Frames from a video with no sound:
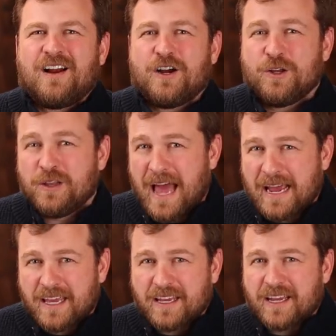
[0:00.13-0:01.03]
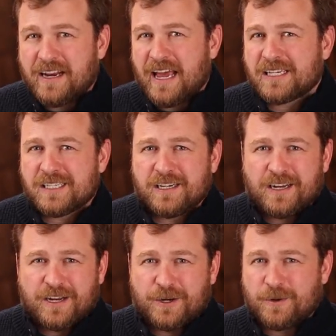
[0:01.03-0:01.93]
Are you lacking connection
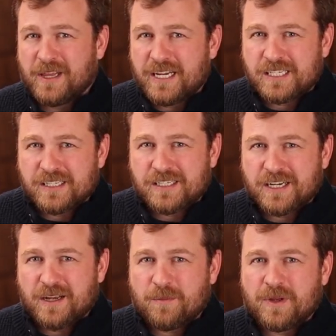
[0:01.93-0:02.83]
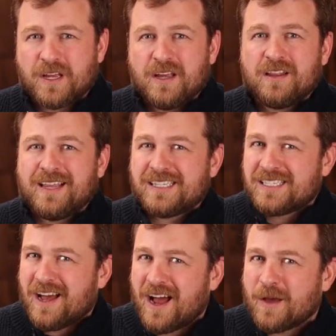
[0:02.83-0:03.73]
in your relationship? Let's
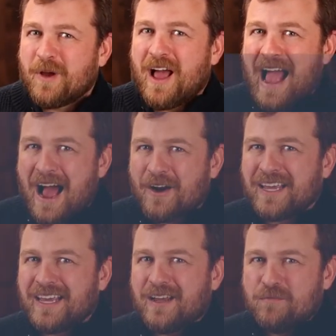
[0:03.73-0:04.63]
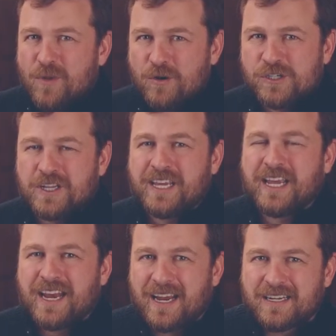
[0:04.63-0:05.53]
talk about how to get emotionally
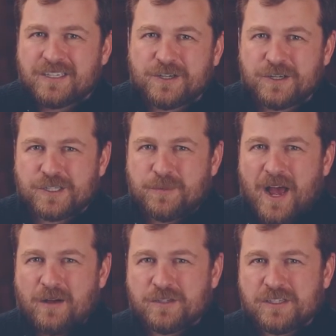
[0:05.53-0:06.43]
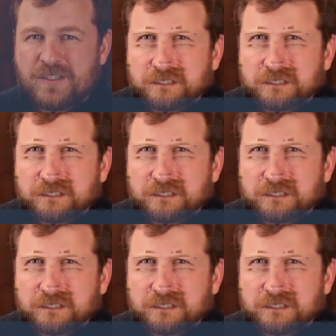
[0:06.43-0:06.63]
connected to your spouse.